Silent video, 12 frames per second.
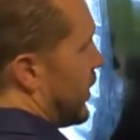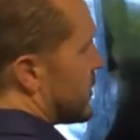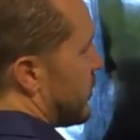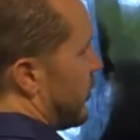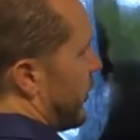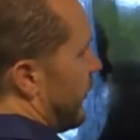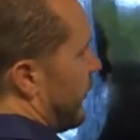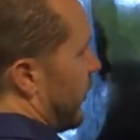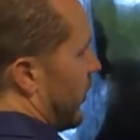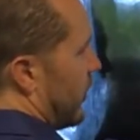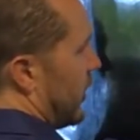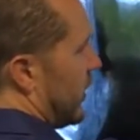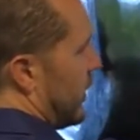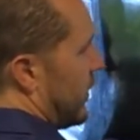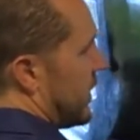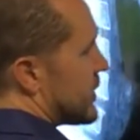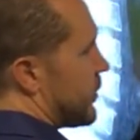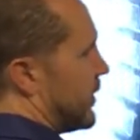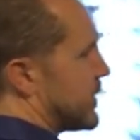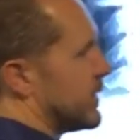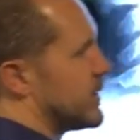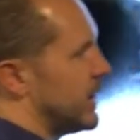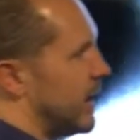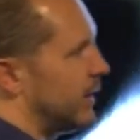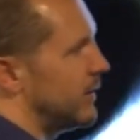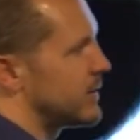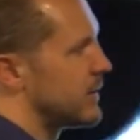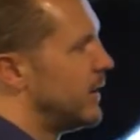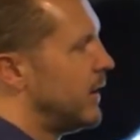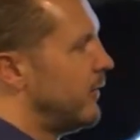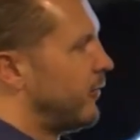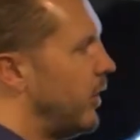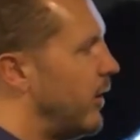much more forward this person's neck is? For